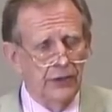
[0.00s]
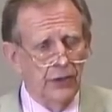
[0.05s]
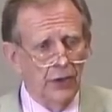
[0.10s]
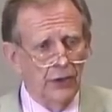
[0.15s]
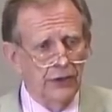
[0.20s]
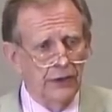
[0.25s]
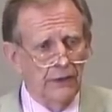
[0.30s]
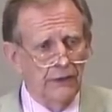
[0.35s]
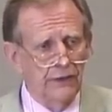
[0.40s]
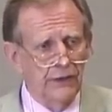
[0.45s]

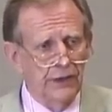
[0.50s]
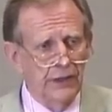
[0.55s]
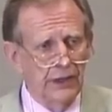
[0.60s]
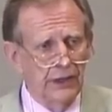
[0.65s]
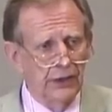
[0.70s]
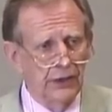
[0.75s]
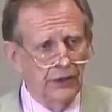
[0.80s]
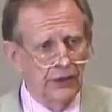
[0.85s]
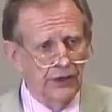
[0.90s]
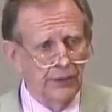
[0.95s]
Joseph
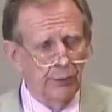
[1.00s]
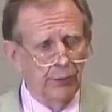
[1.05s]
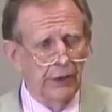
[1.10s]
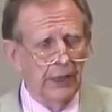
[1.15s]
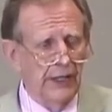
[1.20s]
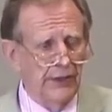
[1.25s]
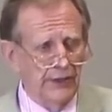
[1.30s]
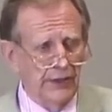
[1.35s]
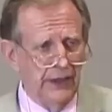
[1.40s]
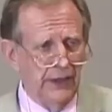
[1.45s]
Sr.'s
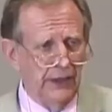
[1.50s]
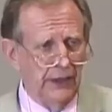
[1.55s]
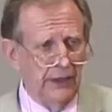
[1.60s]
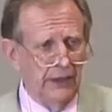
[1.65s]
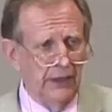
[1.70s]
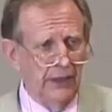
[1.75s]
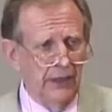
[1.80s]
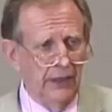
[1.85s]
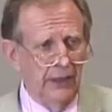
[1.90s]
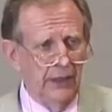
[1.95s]
blessing
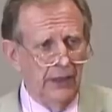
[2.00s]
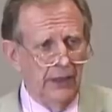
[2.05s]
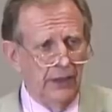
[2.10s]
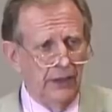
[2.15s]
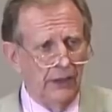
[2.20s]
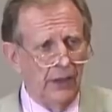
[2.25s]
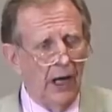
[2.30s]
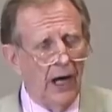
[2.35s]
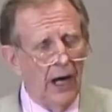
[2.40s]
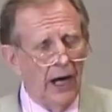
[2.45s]

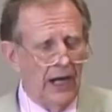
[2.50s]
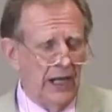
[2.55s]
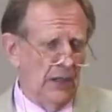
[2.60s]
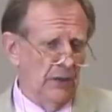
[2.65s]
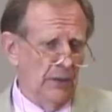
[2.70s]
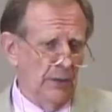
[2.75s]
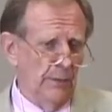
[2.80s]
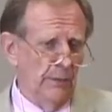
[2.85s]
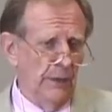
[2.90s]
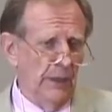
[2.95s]
to
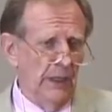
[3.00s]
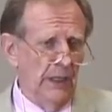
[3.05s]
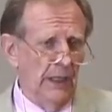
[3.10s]
Hyrum,